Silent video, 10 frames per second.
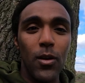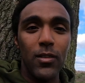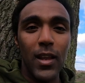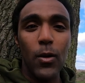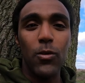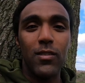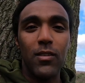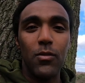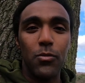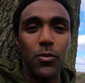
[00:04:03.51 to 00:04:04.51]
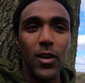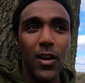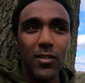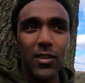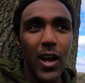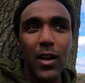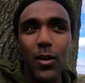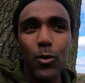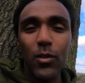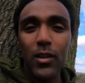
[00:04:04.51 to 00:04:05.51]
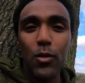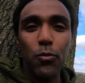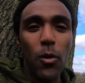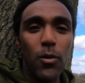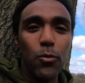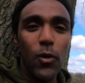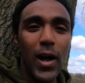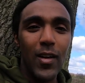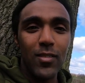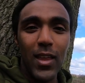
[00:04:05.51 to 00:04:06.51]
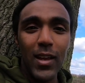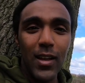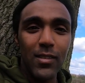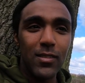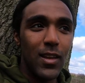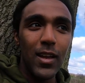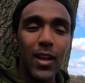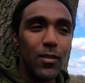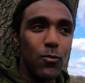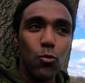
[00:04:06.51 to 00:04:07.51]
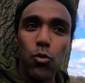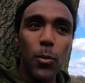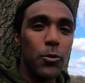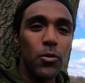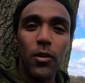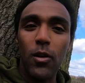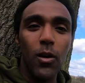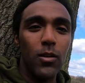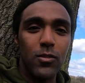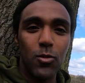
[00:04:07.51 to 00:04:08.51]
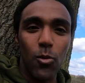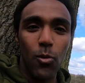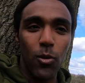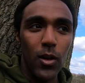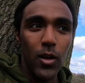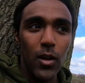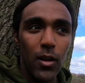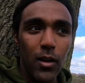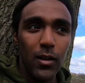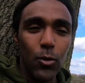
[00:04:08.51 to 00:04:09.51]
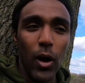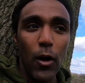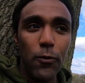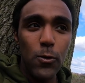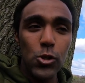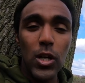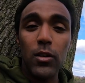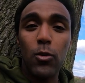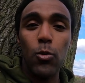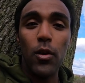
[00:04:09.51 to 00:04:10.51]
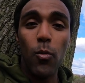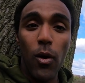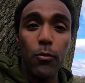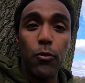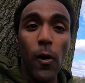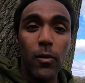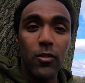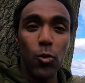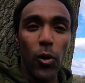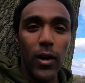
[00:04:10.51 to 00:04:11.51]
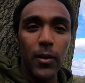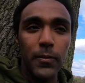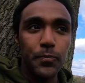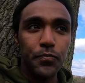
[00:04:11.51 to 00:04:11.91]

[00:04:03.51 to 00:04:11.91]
you a narrative. So like, a lot of these foreign fighters, they're getting robbed on the cards. Or look, I feel Shannon Courtney won fair and square,